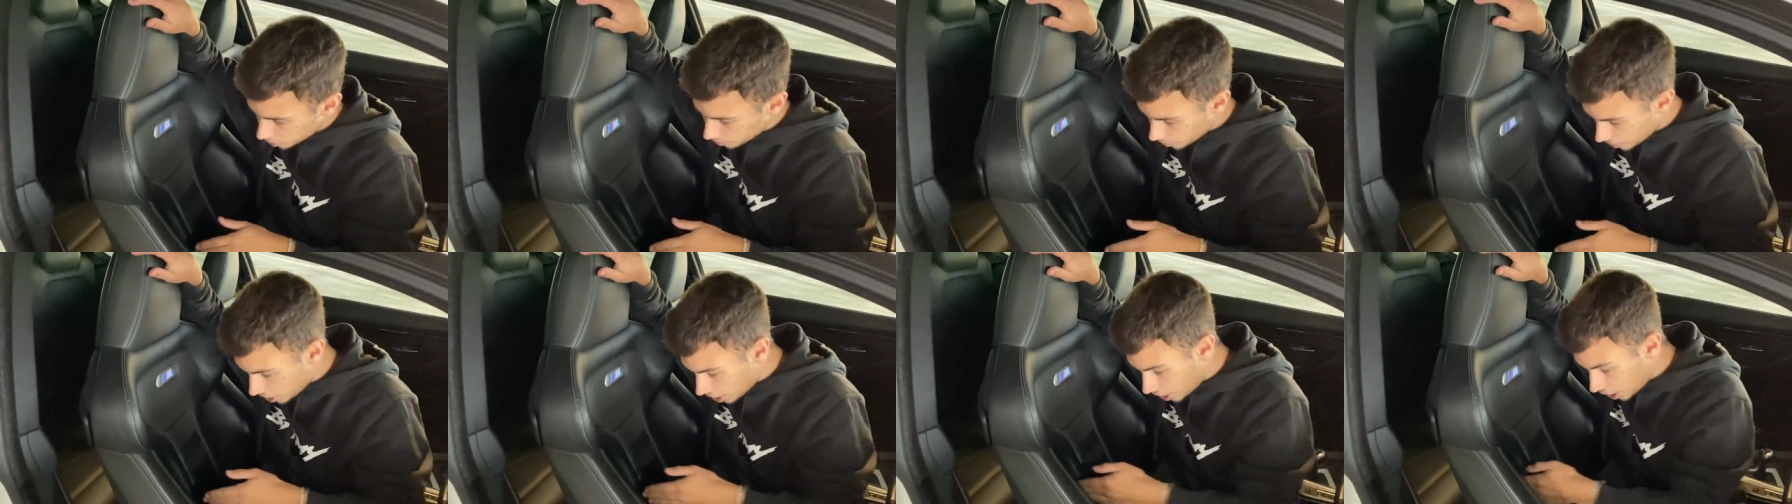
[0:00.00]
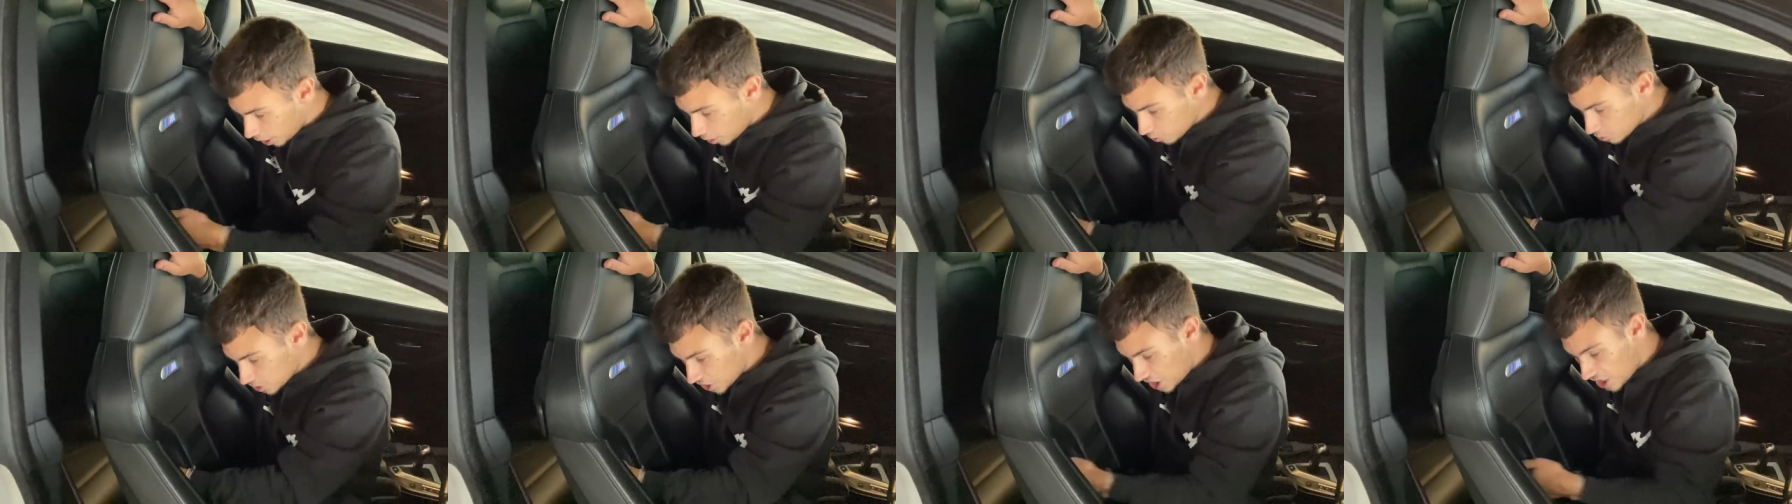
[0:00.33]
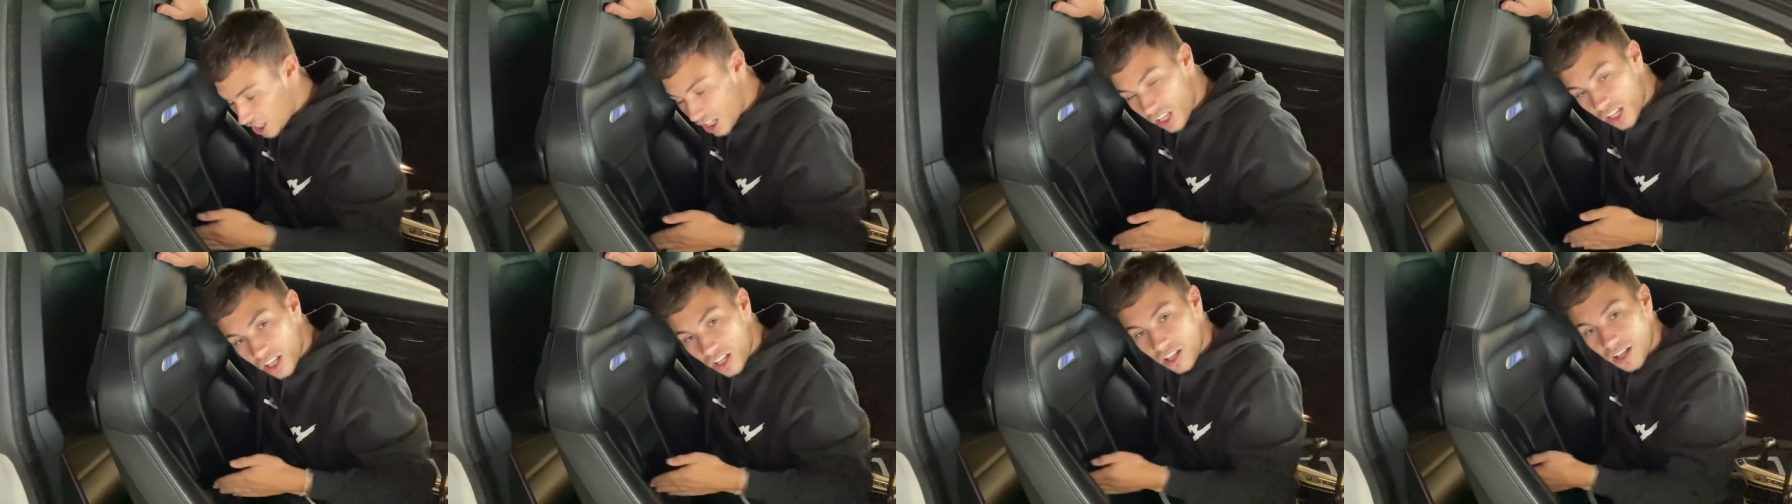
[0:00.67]
we've got holes in
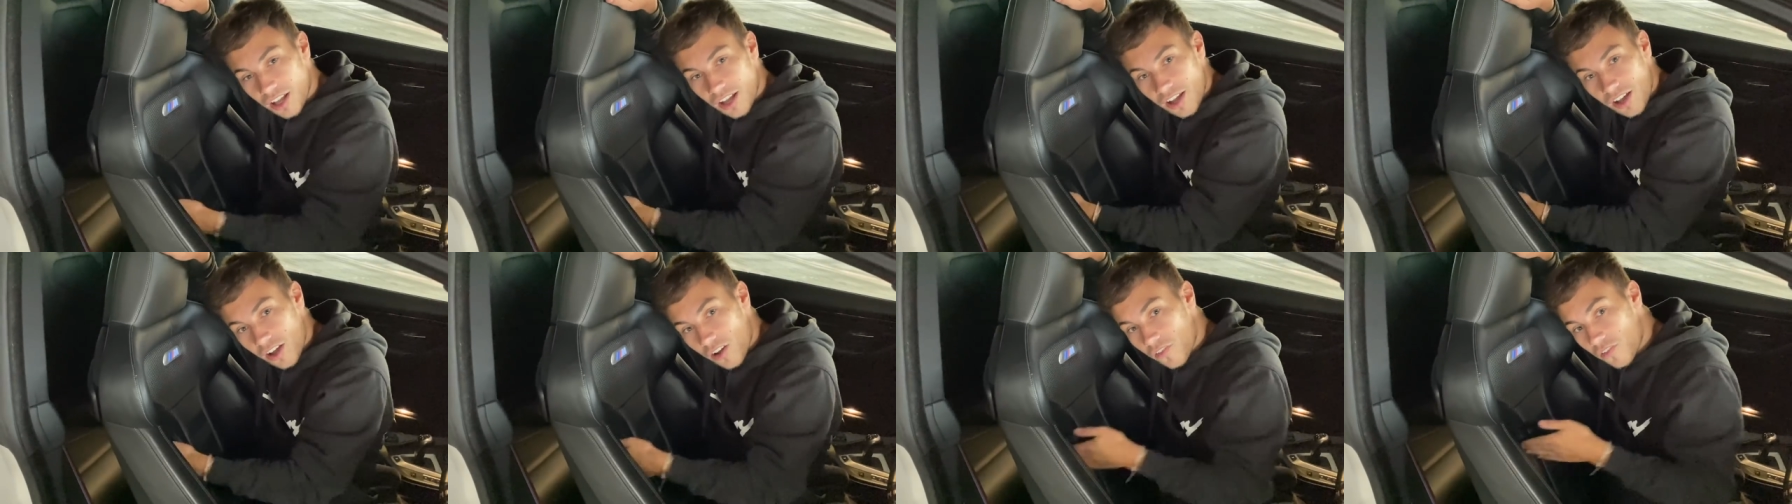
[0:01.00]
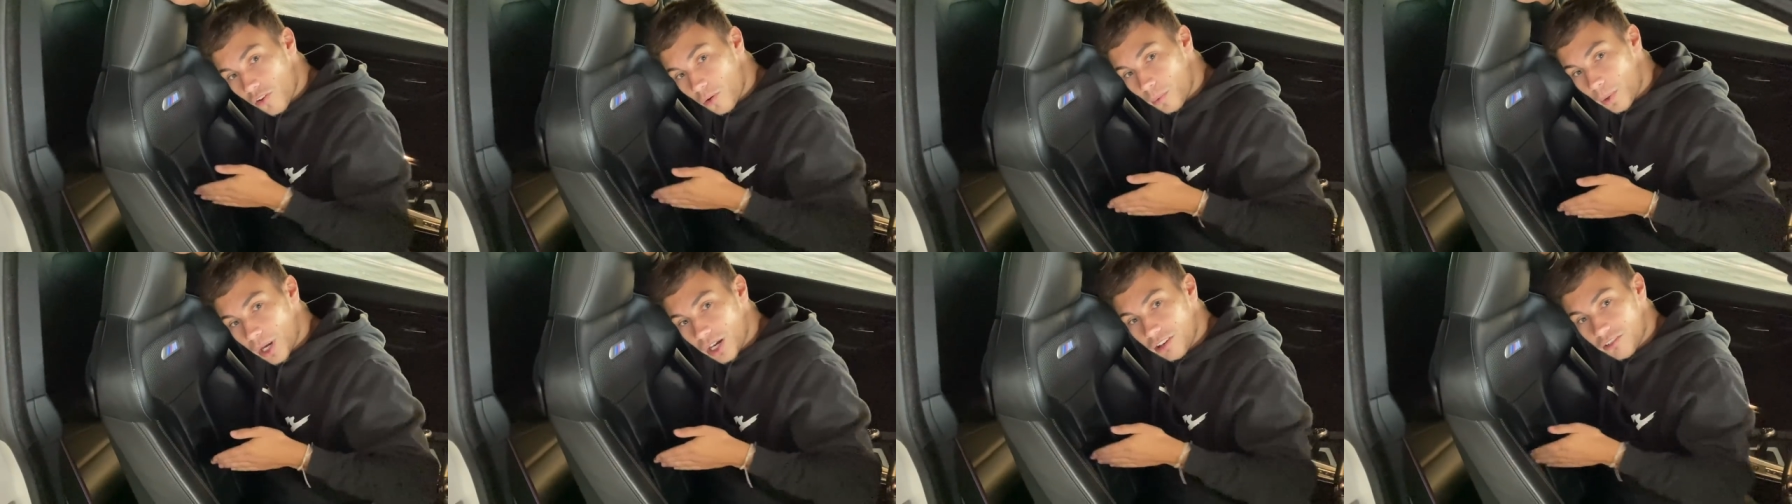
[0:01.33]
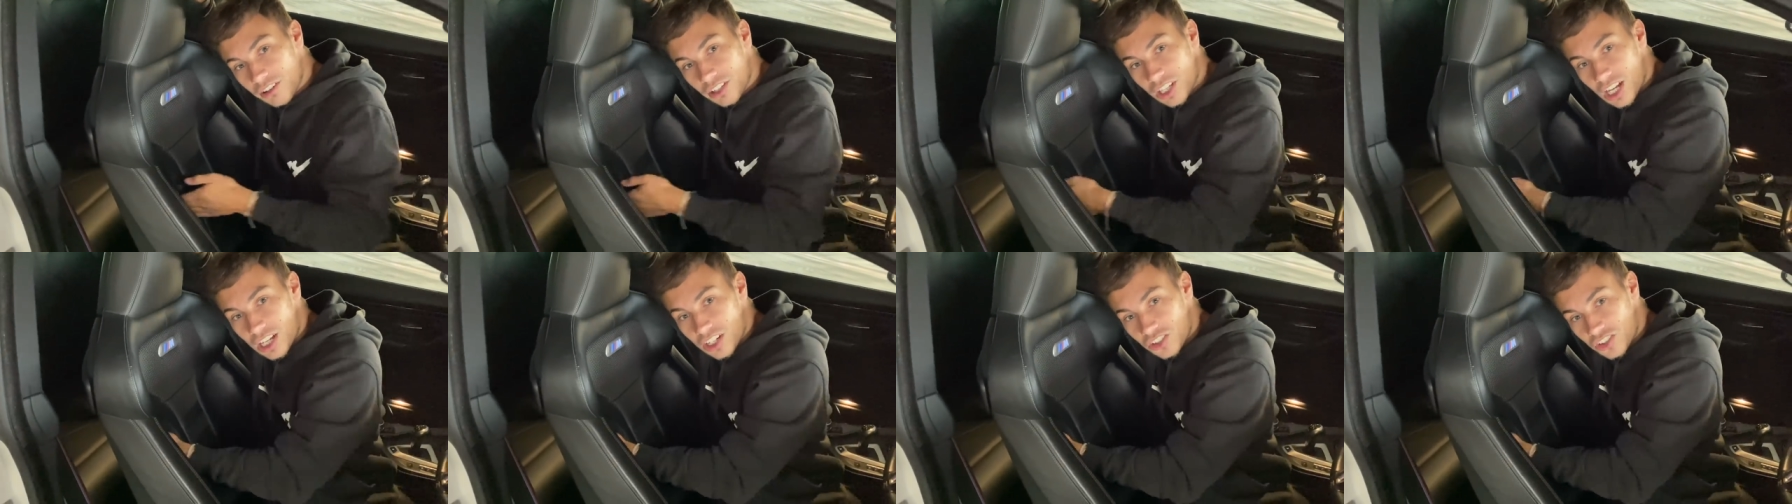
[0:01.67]
it for weight
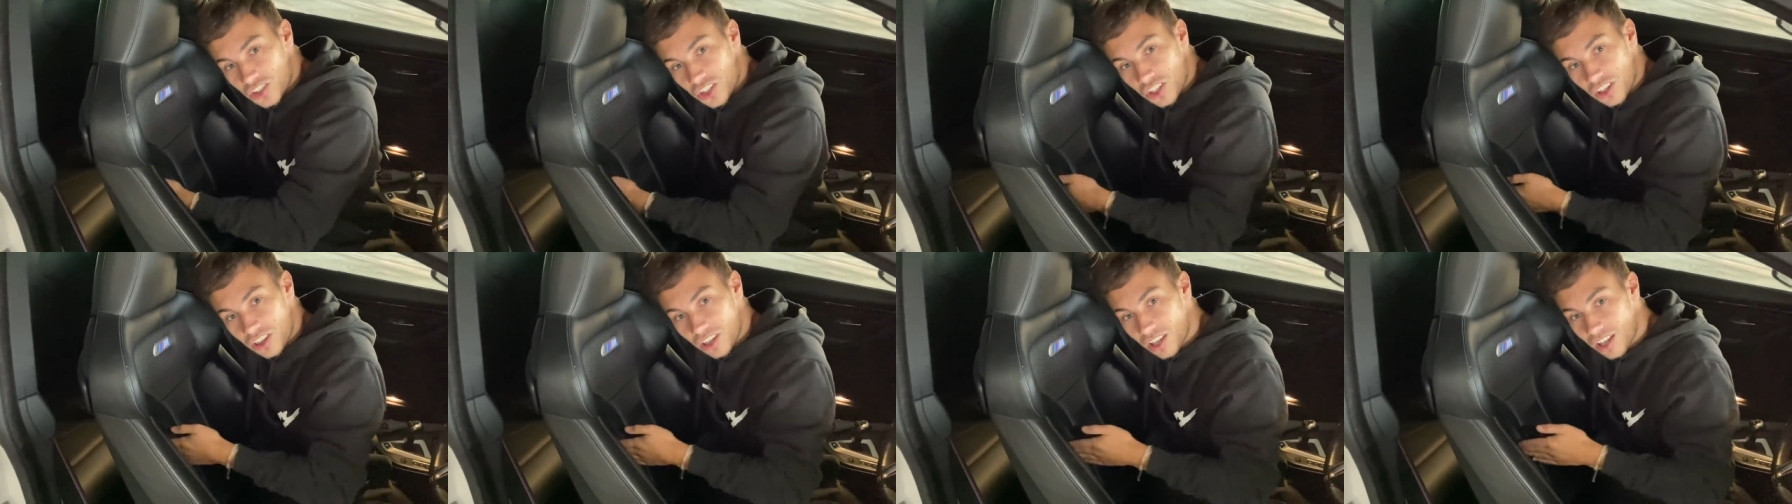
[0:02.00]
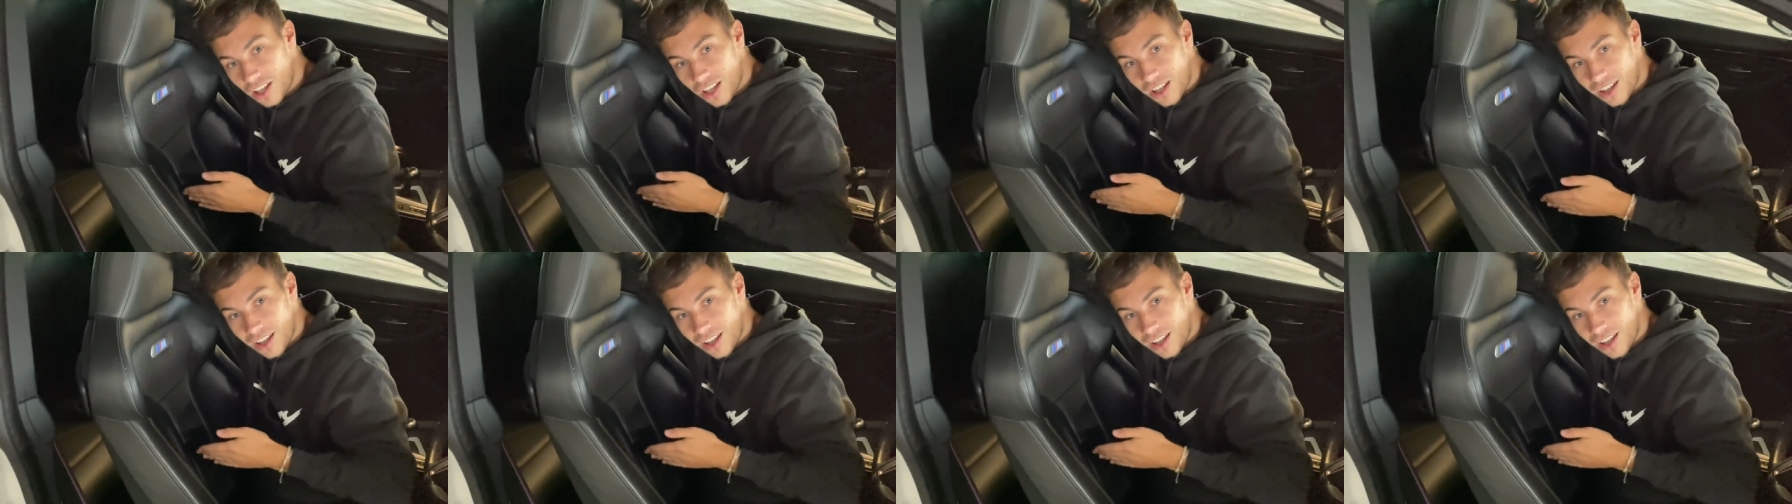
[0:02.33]
reduction.